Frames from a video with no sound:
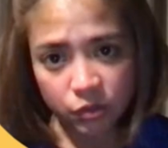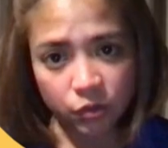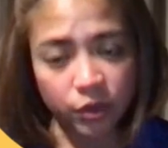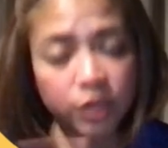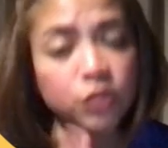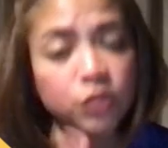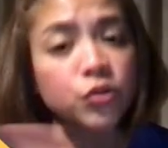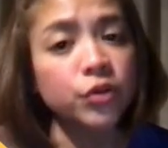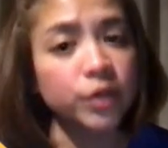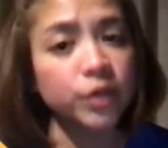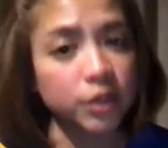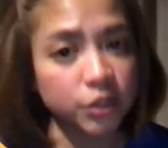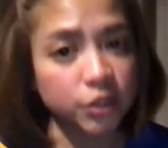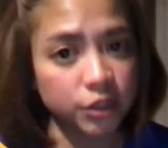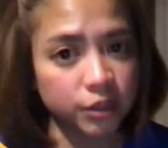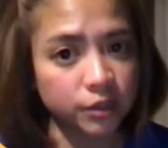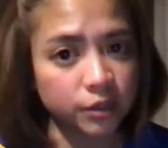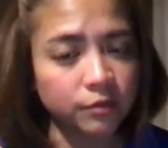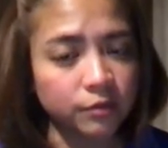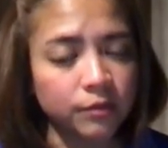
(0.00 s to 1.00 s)

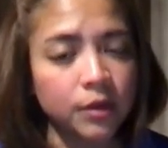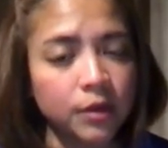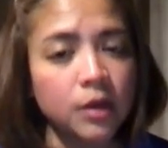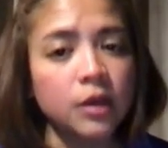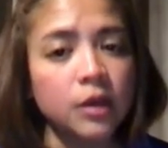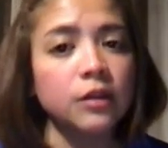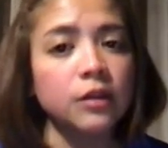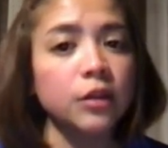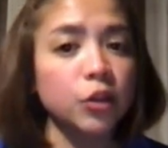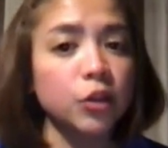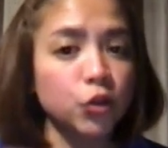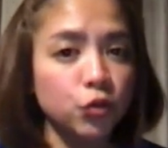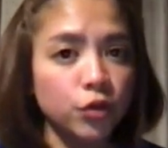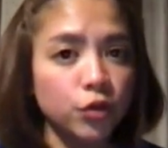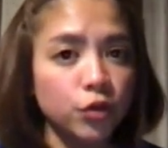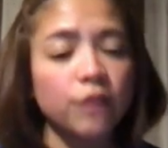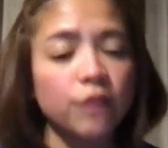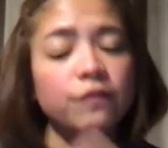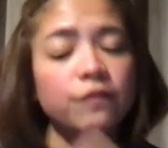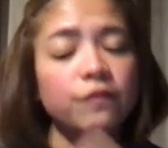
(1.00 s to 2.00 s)
introduction that you
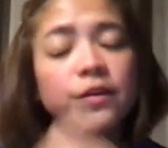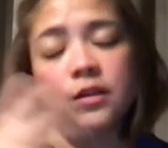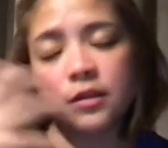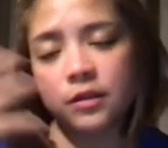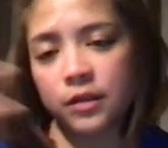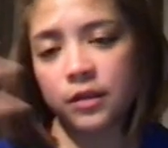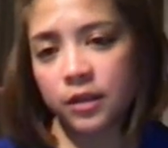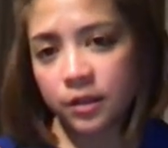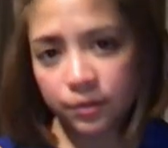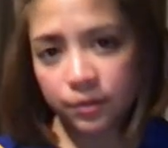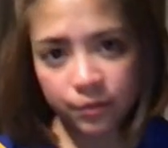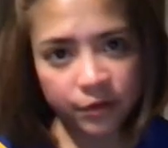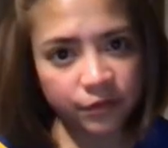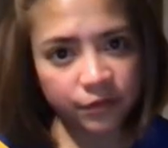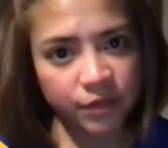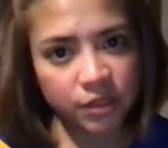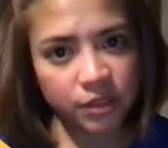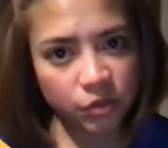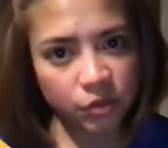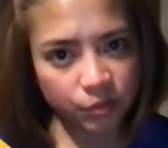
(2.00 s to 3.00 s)
covered in the
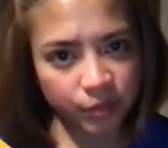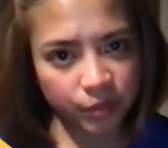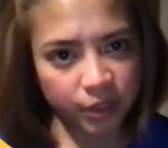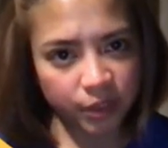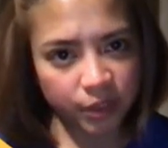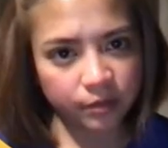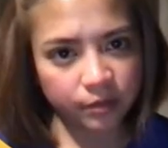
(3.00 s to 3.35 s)
previous topic,